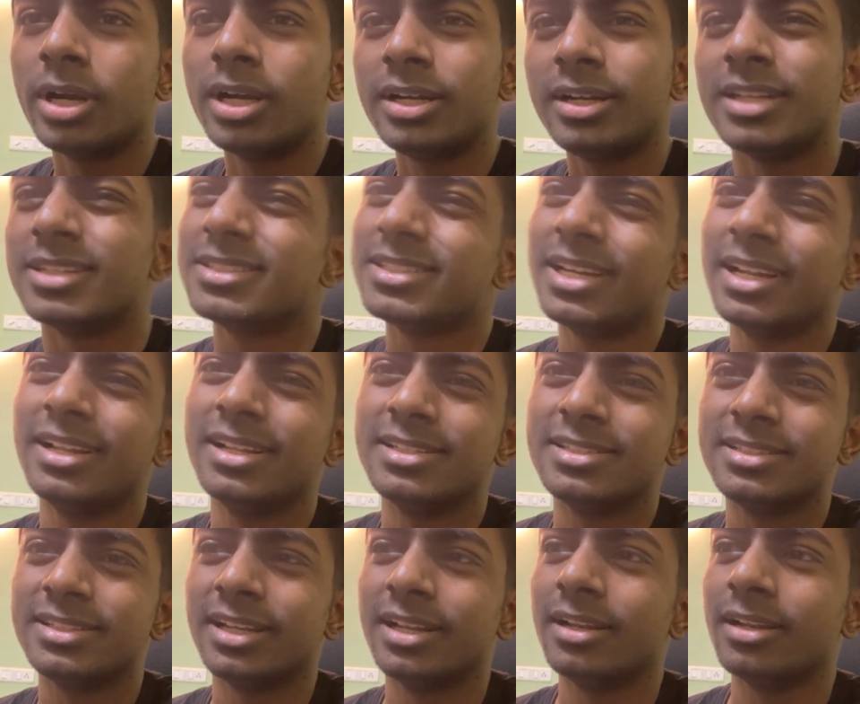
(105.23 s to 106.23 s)
But still,
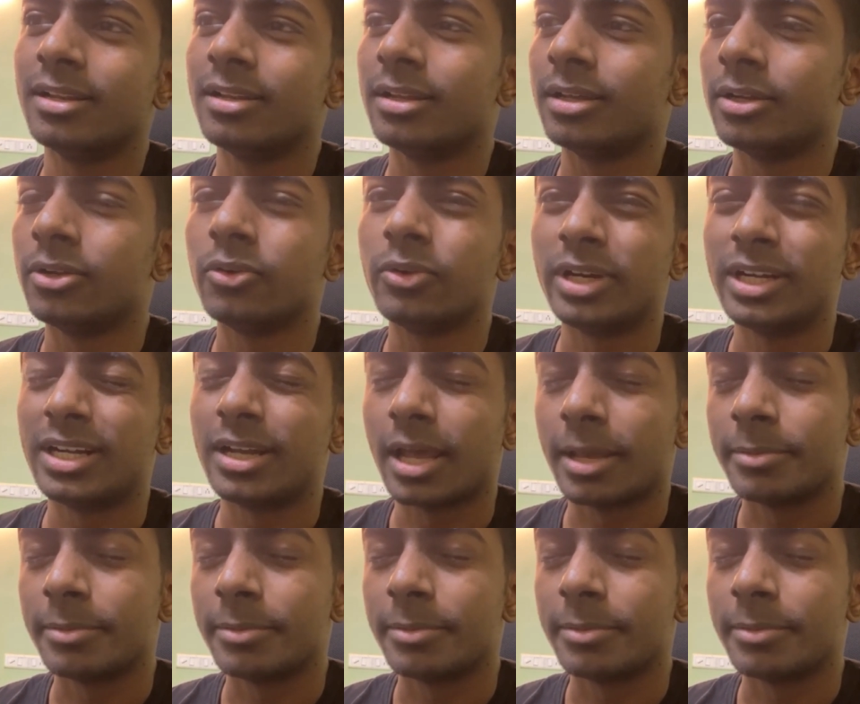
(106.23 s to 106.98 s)
it.